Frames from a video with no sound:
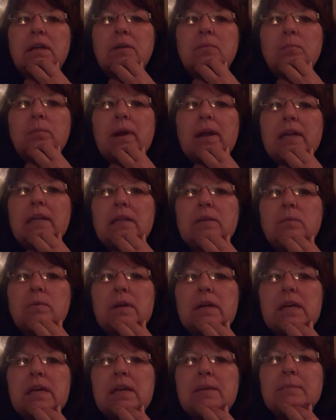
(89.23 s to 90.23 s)
Brandy
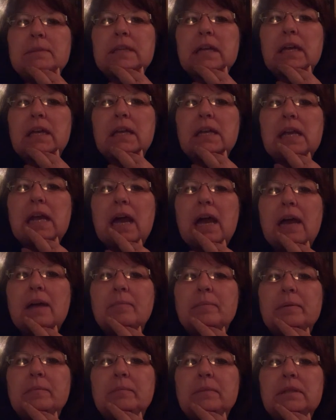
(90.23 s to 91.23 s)
Weems, honey, I have
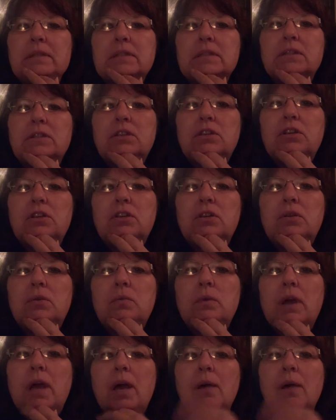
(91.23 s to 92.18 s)
been missing you.